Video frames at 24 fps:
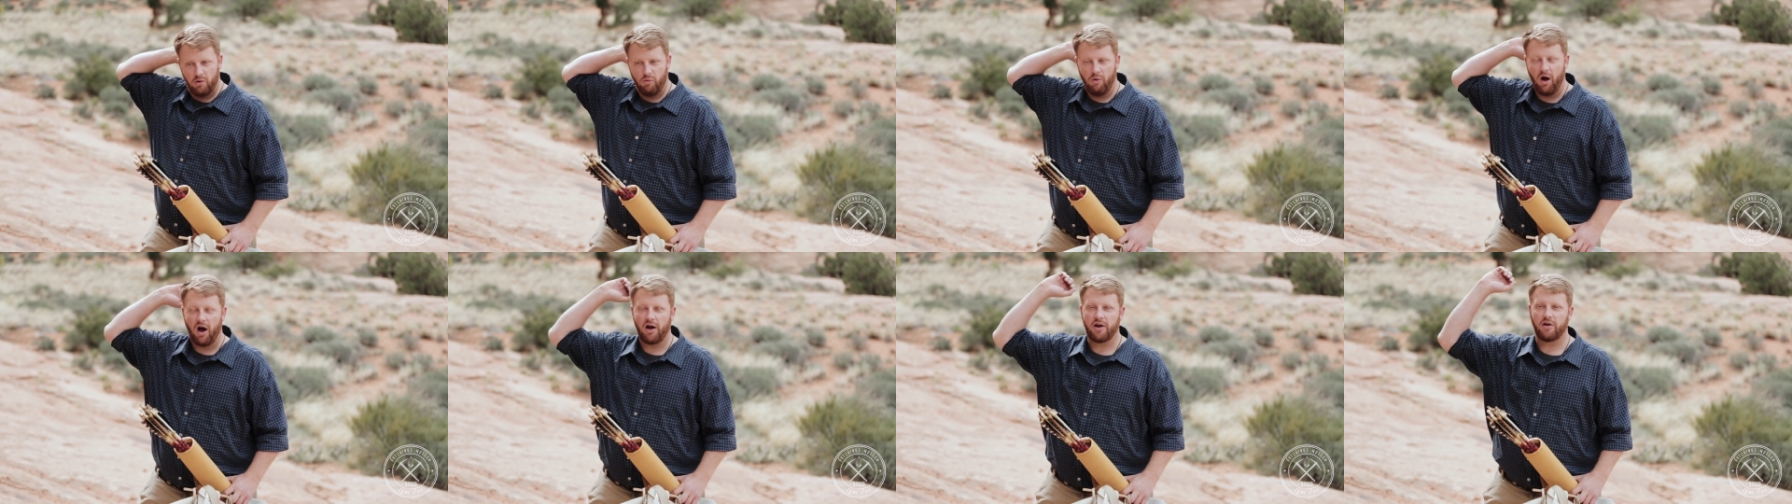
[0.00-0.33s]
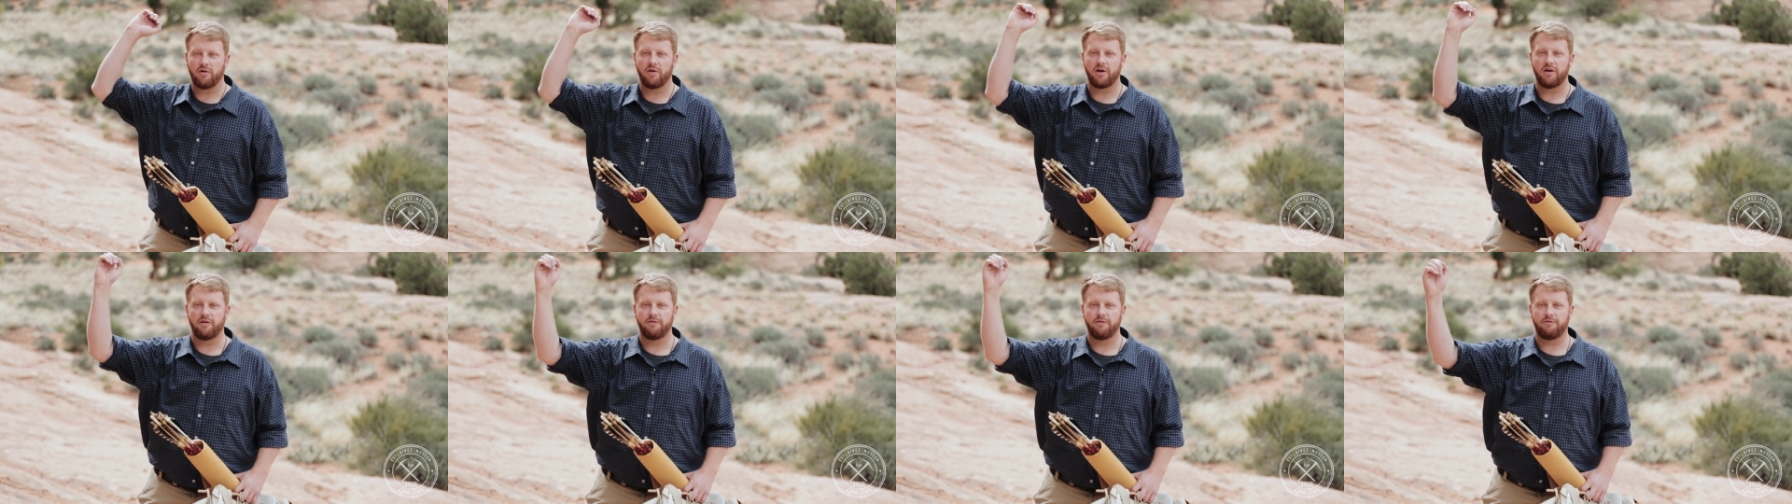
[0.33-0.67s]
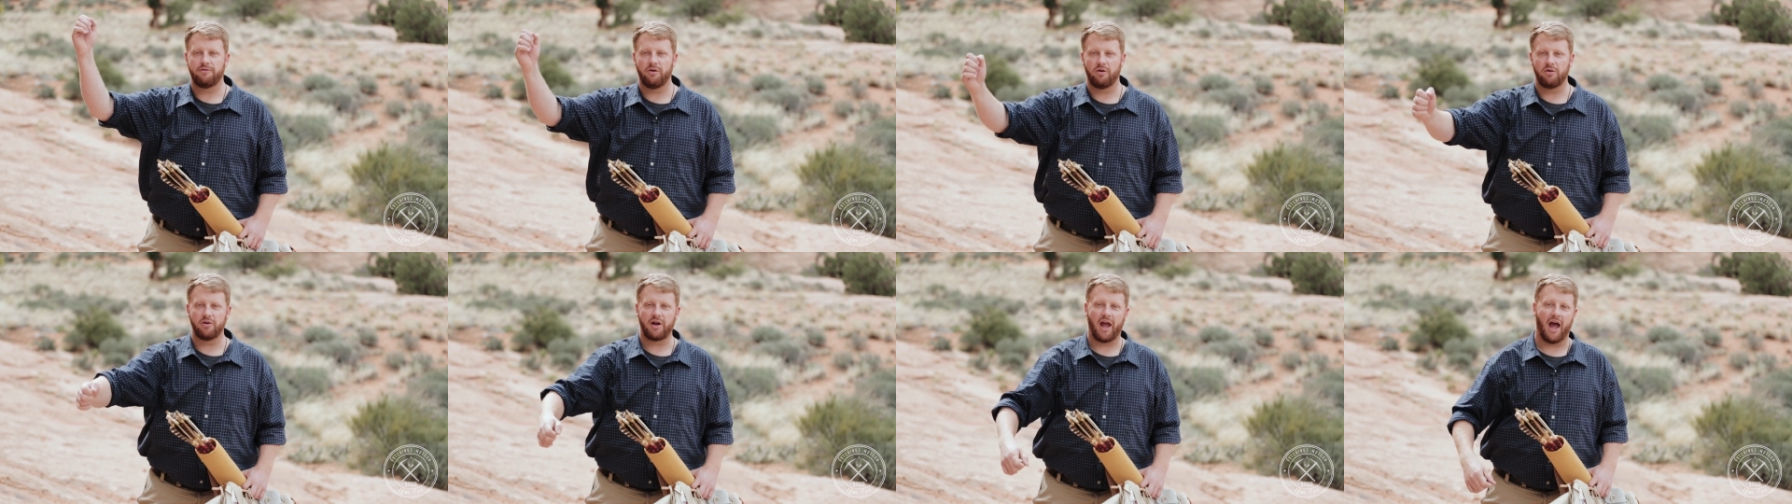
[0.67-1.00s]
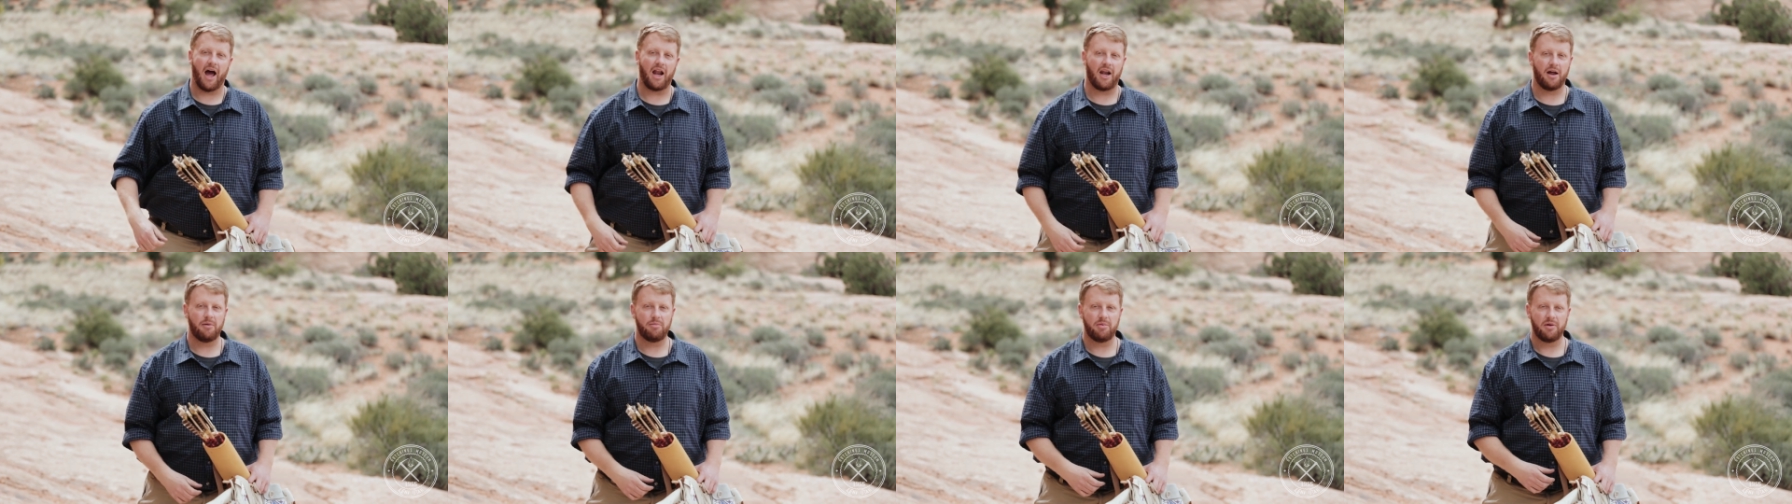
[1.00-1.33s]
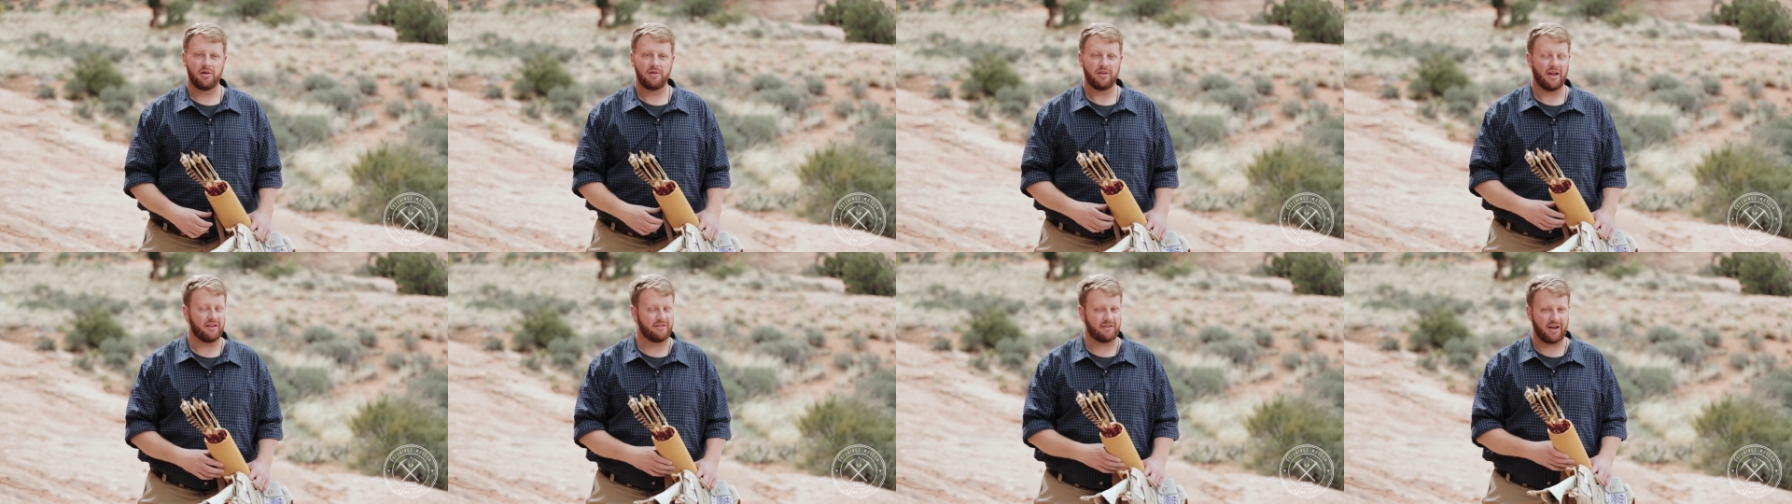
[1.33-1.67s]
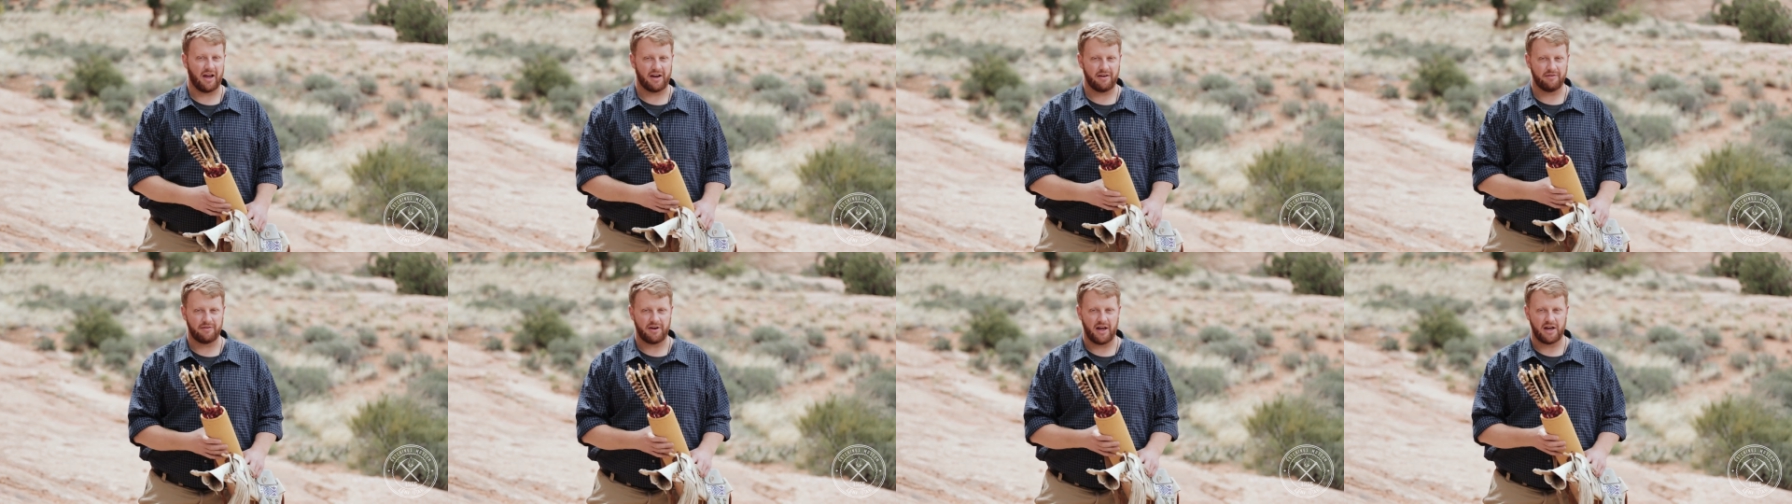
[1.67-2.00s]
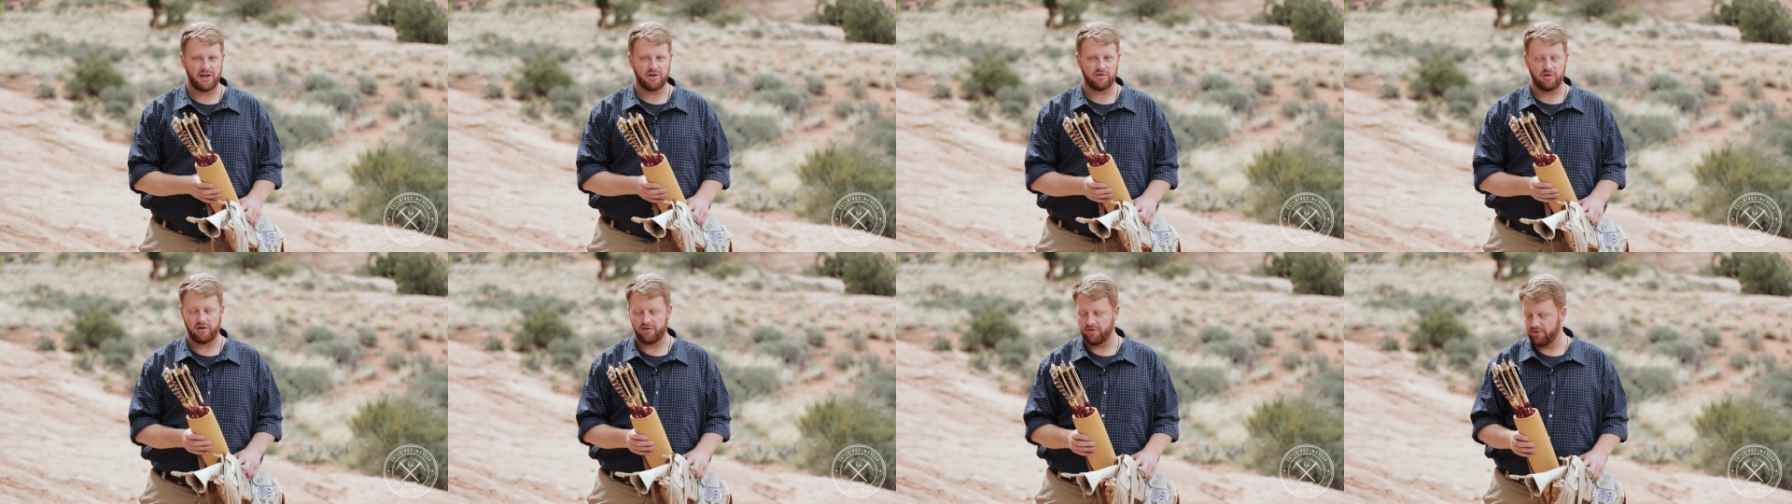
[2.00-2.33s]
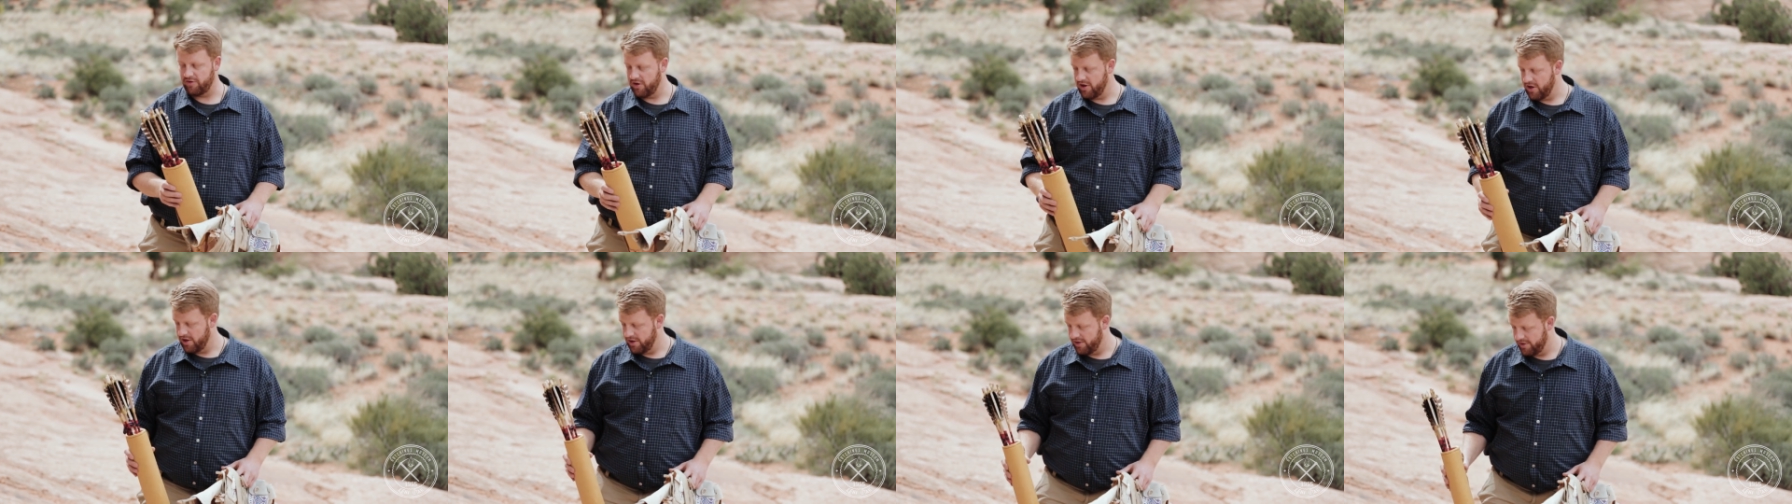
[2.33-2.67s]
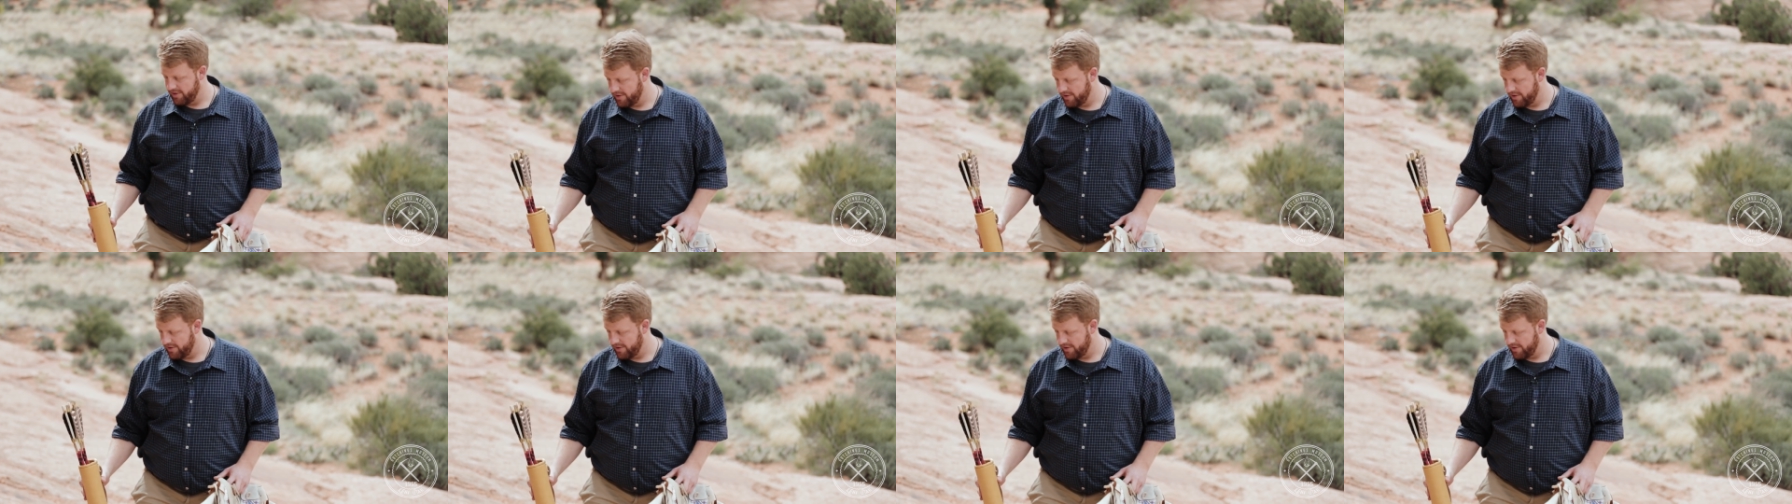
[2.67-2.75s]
while you're in a full gallop, that's kind of dangerous.